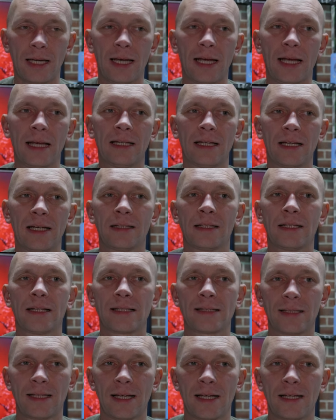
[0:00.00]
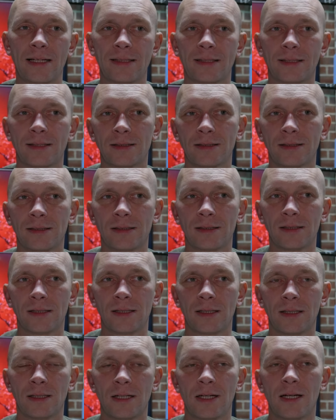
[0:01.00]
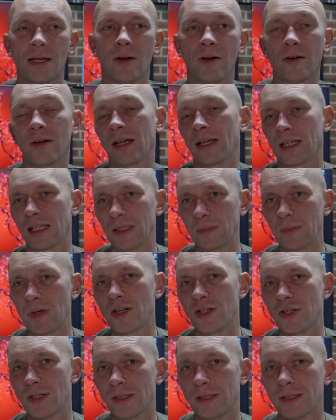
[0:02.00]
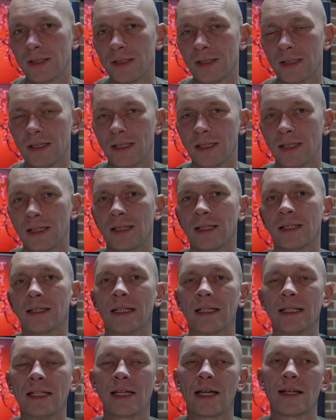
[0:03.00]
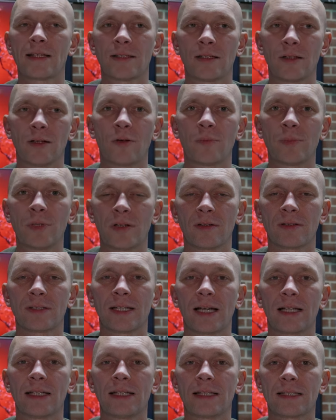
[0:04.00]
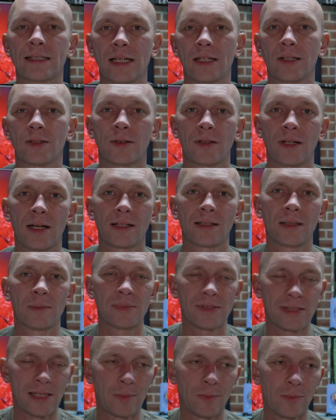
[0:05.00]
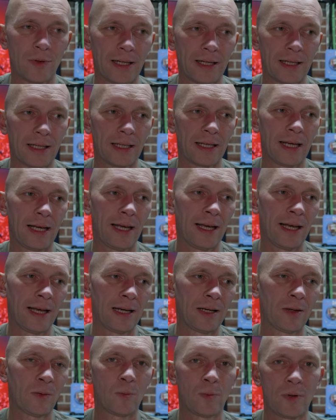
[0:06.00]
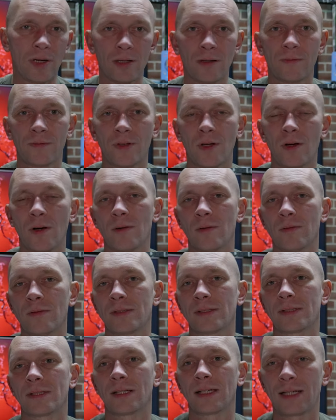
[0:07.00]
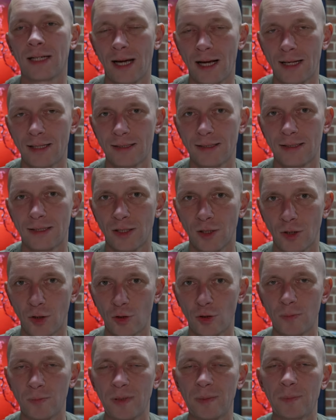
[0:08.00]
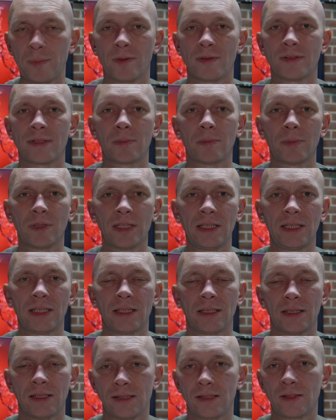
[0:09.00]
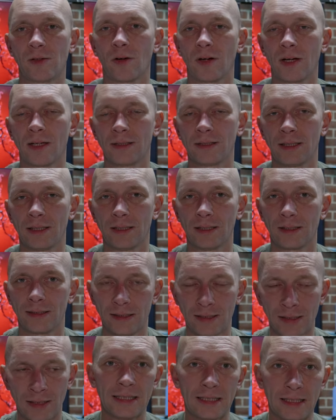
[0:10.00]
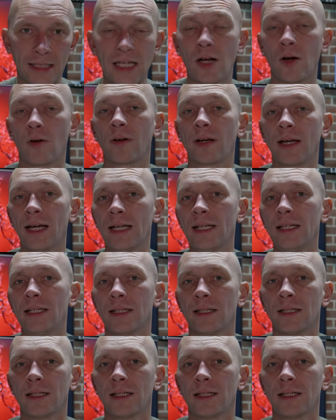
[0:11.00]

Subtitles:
and I understand, or I can imagine, they are so low because Cadix had to cut them somewhere, and one of those cuts could be possibly the stock antennas. They are okay,